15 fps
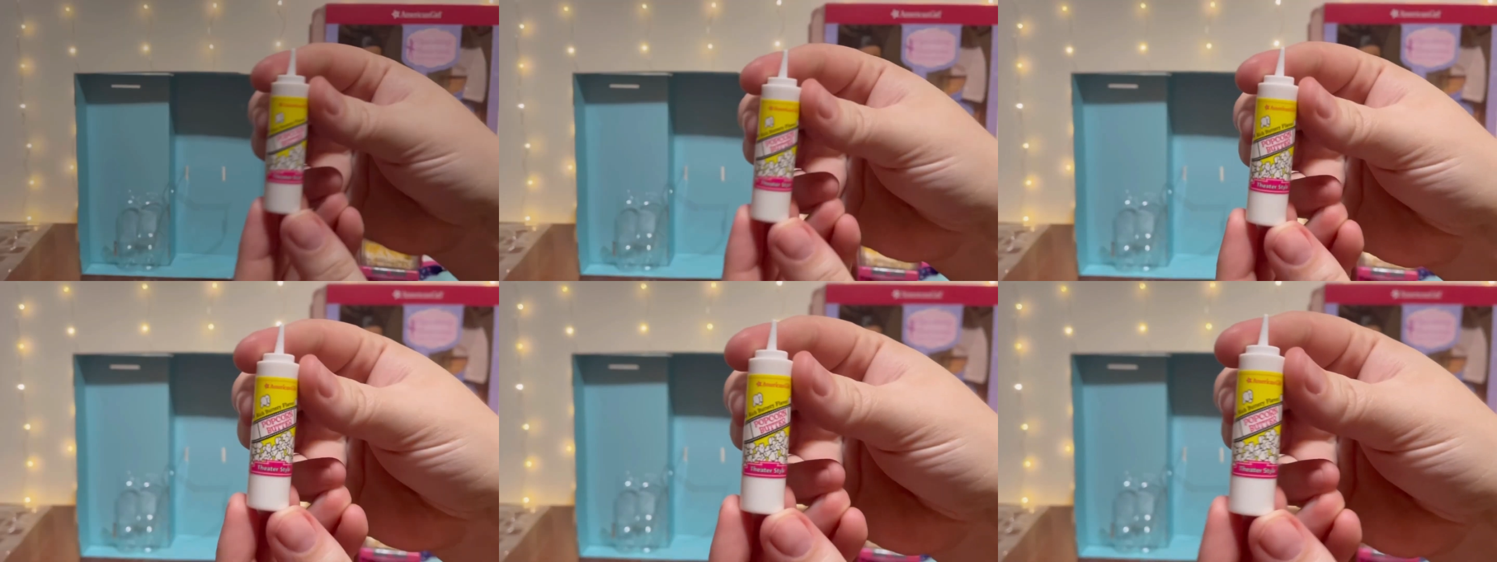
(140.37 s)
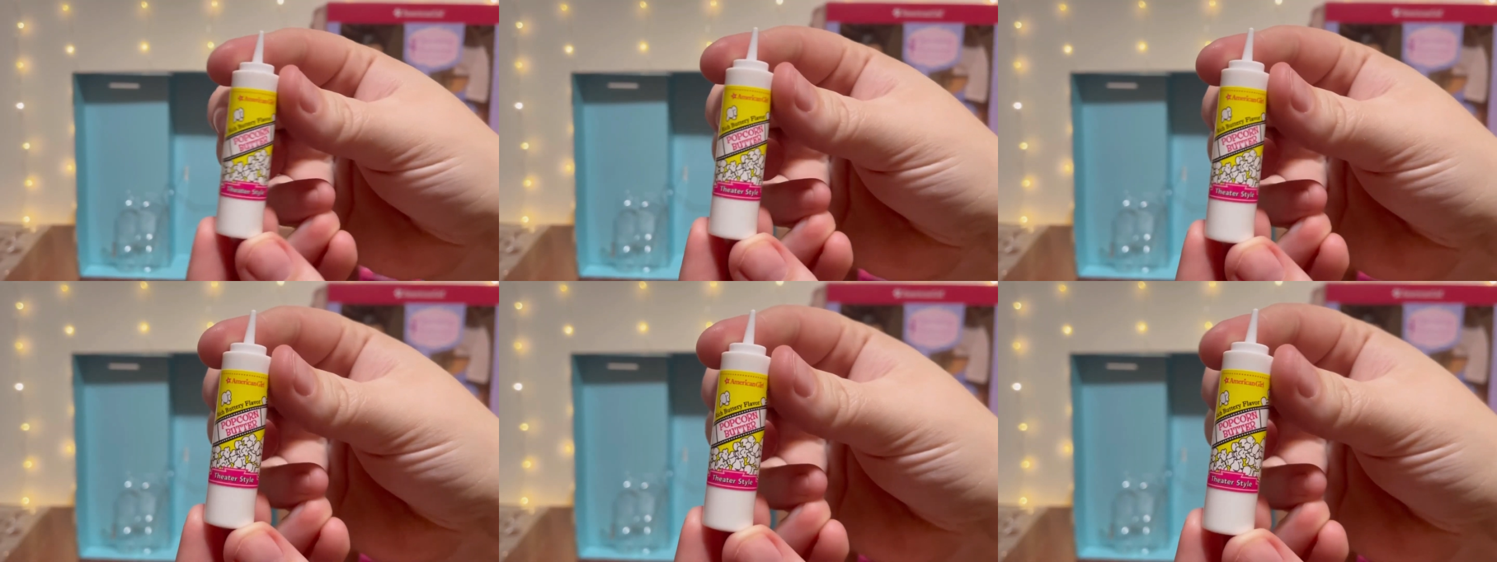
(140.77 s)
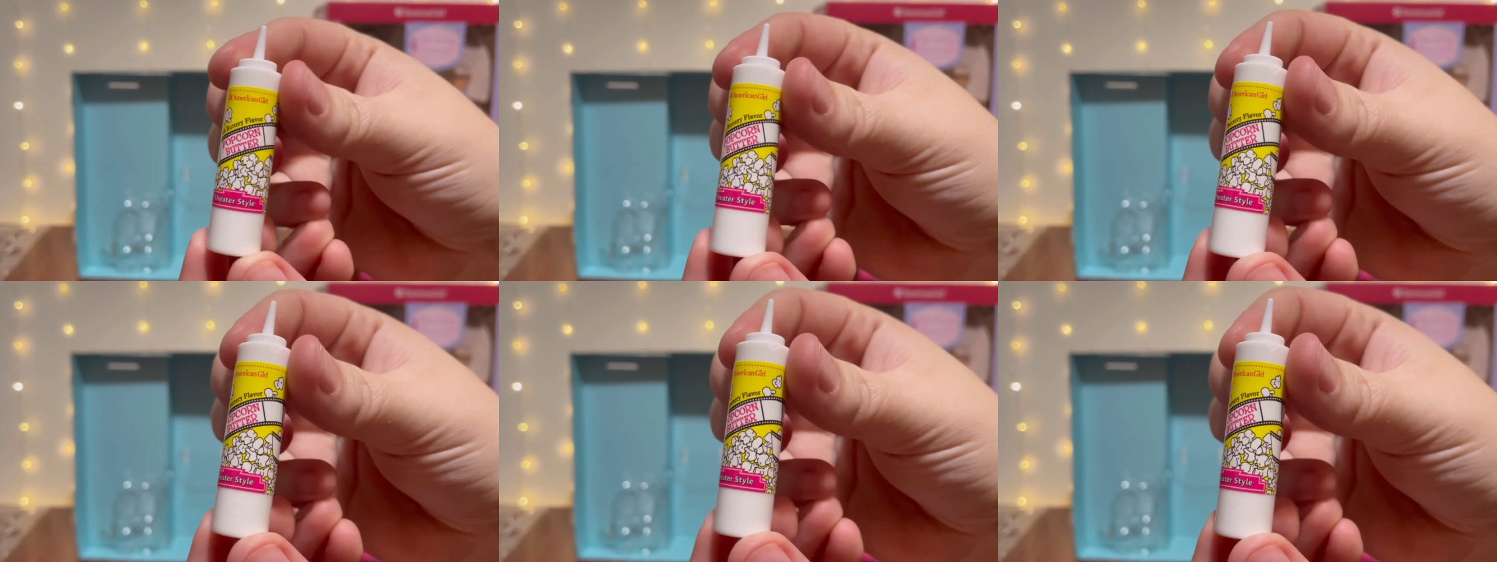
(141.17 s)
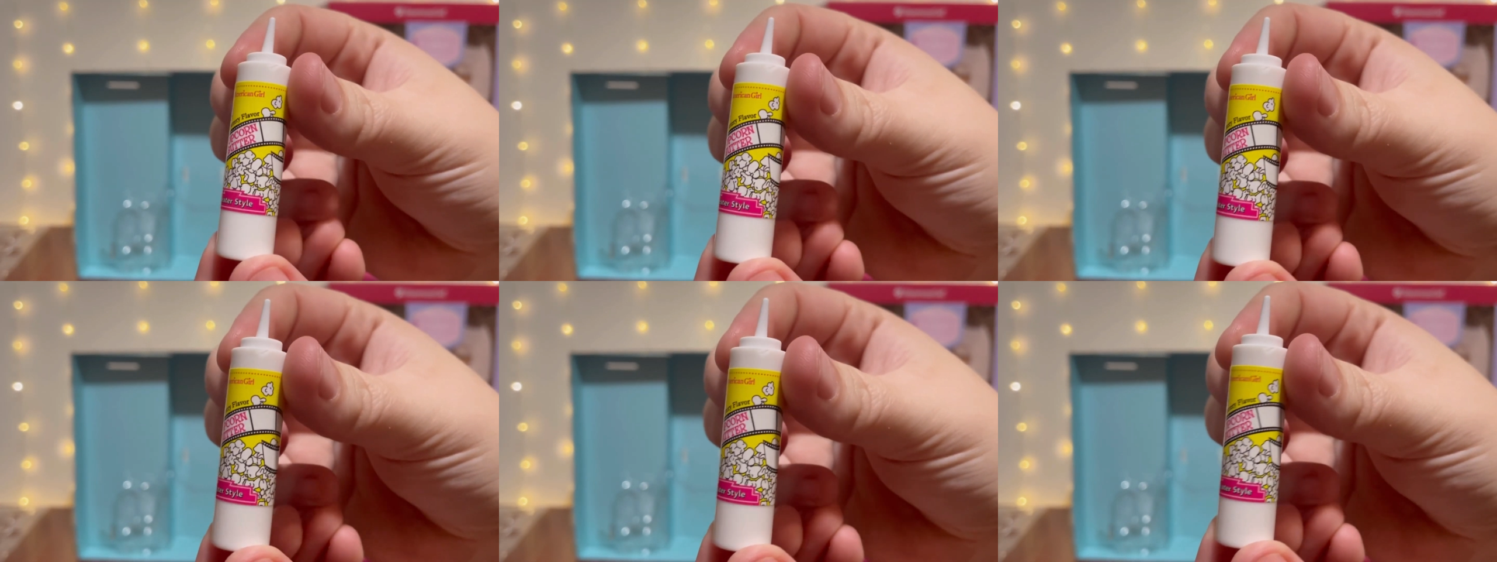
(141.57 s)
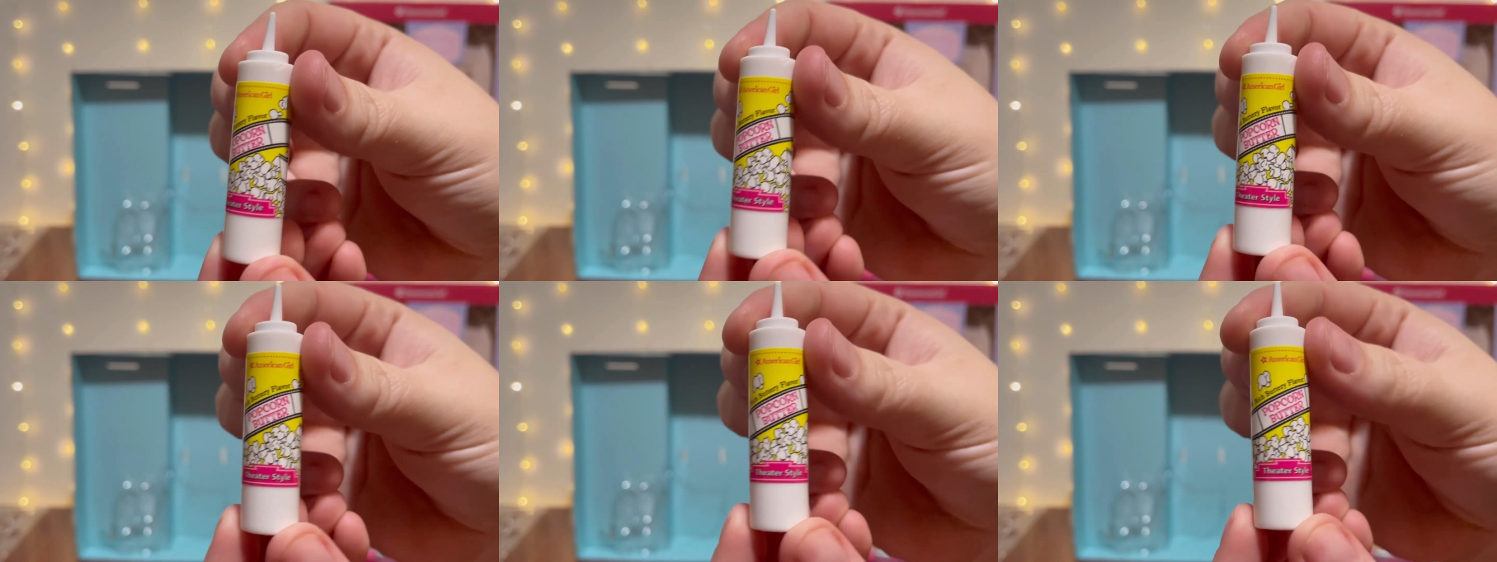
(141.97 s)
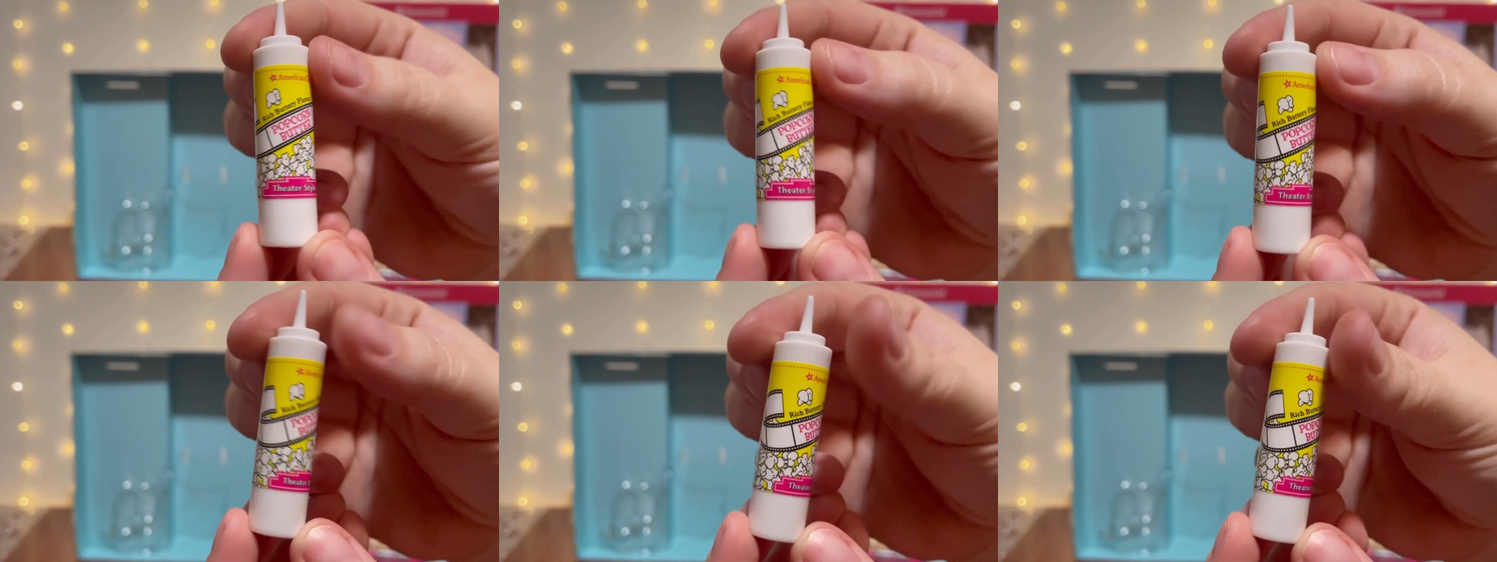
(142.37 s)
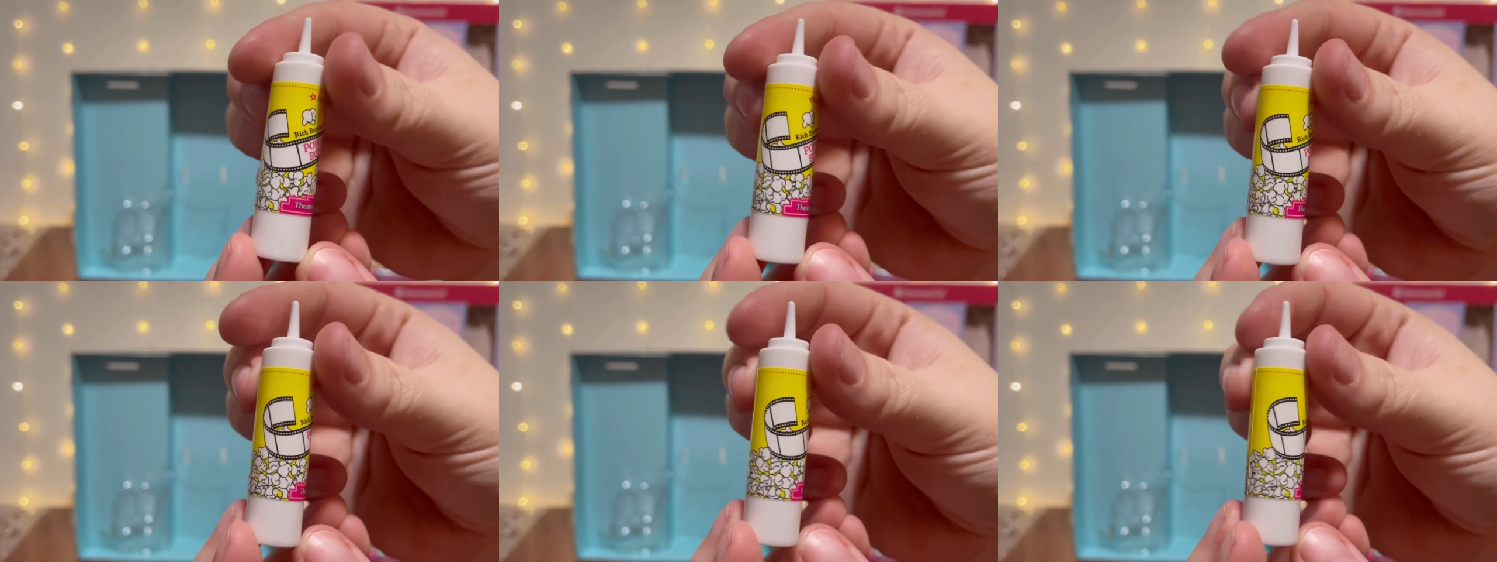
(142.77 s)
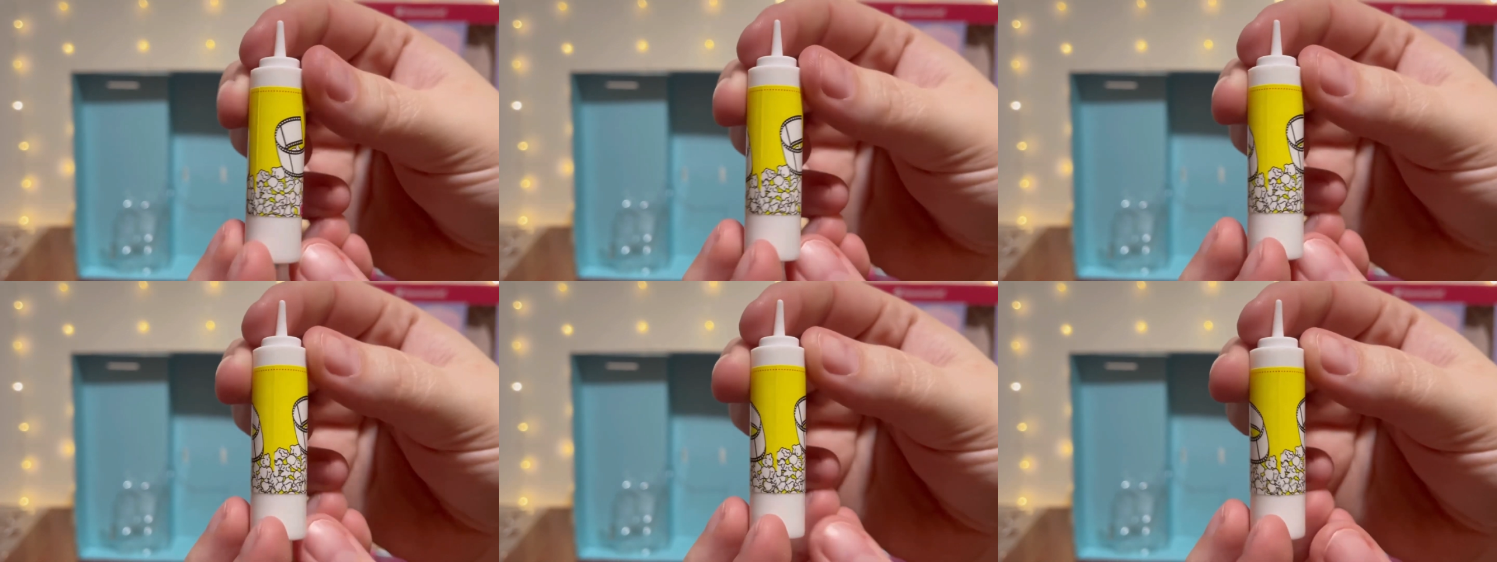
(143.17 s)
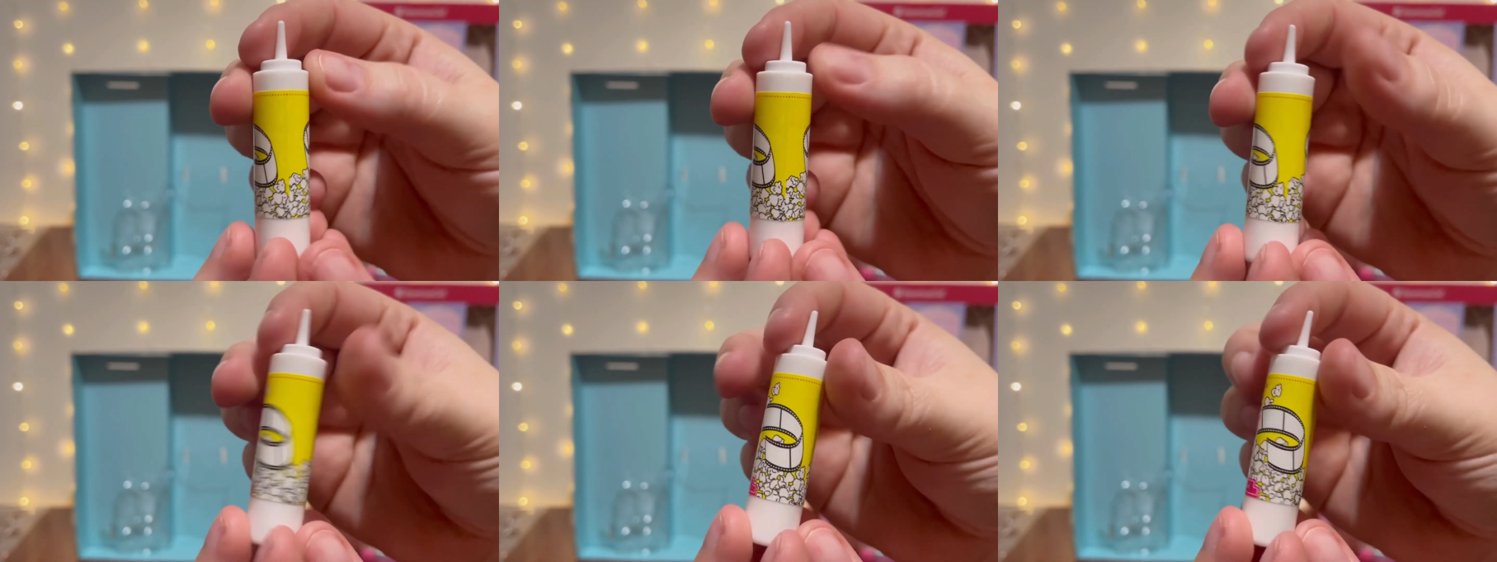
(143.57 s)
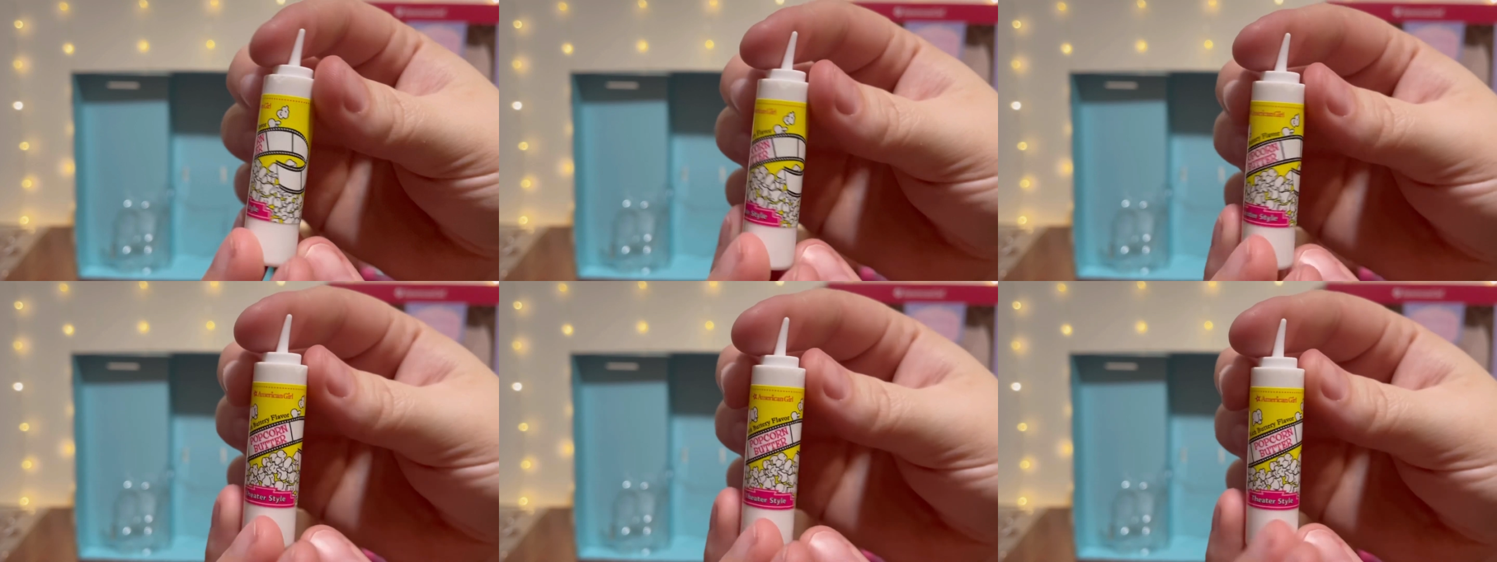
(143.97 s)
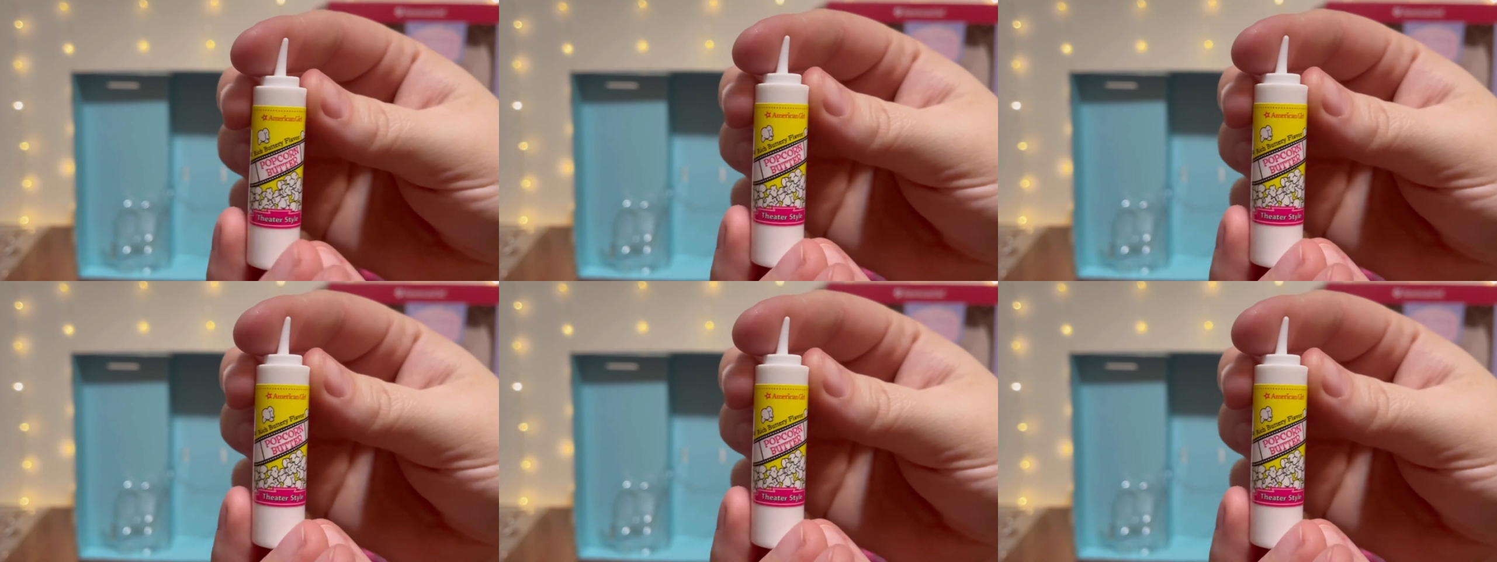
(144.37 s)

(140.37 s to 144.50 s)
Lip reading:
[unreadable: no face in view]